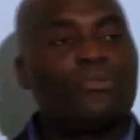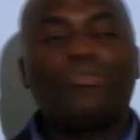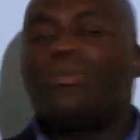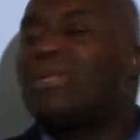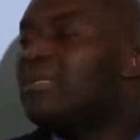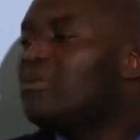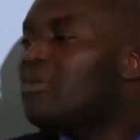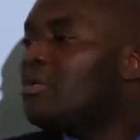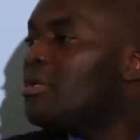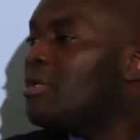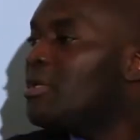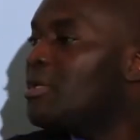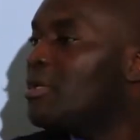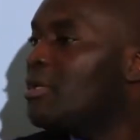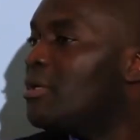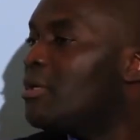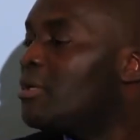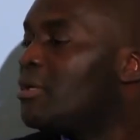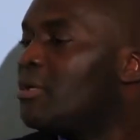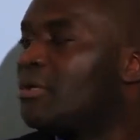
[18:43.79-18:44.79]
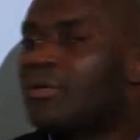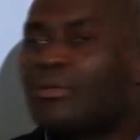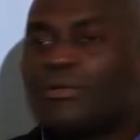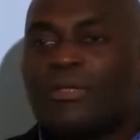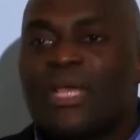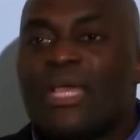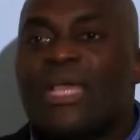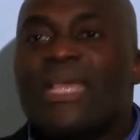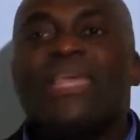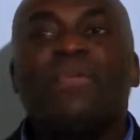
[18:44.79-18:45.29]
No.
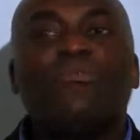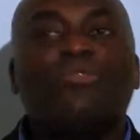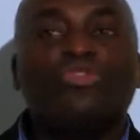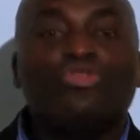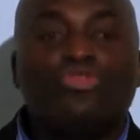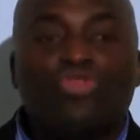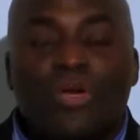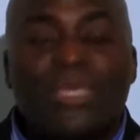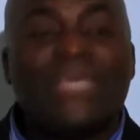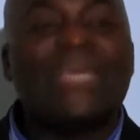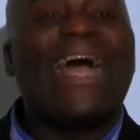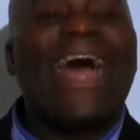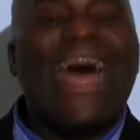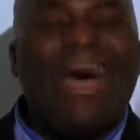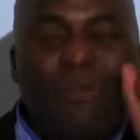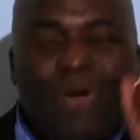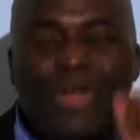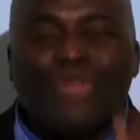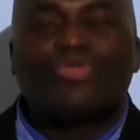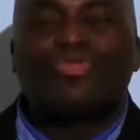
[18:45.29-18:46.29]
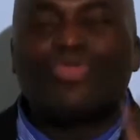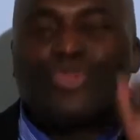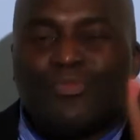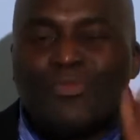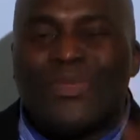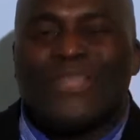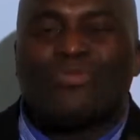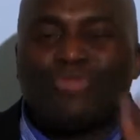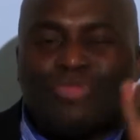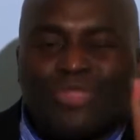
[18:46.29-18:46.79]
He was knocking, I want to
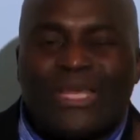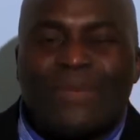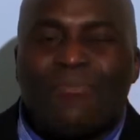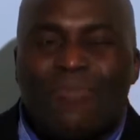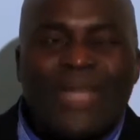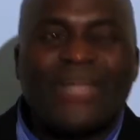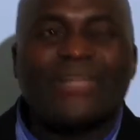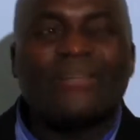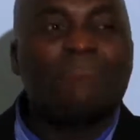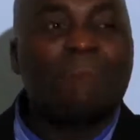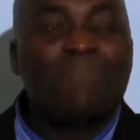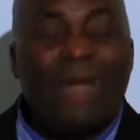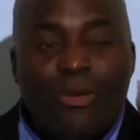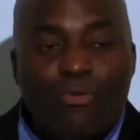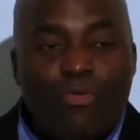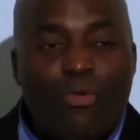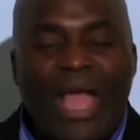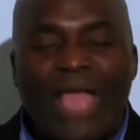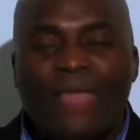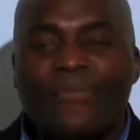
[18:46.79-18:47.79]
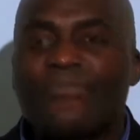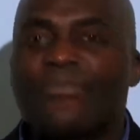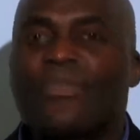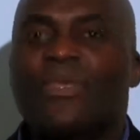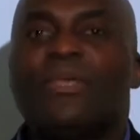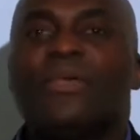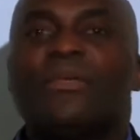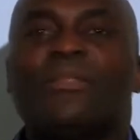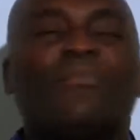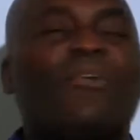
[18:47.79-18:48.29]
speak to someone, my wife.
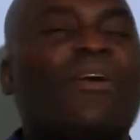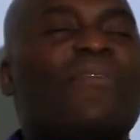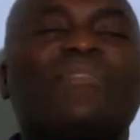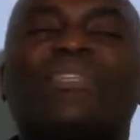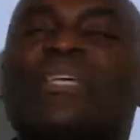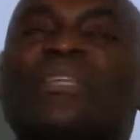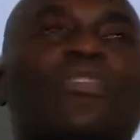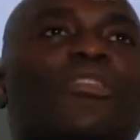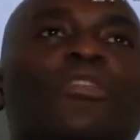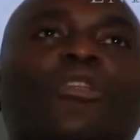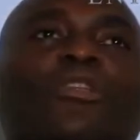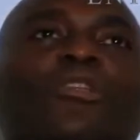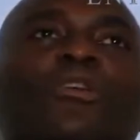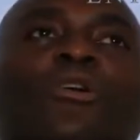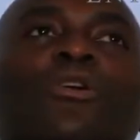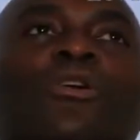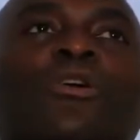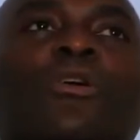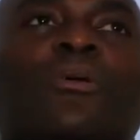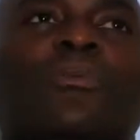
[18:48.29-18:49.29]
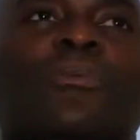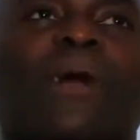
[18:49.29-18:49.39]
The wife said, no.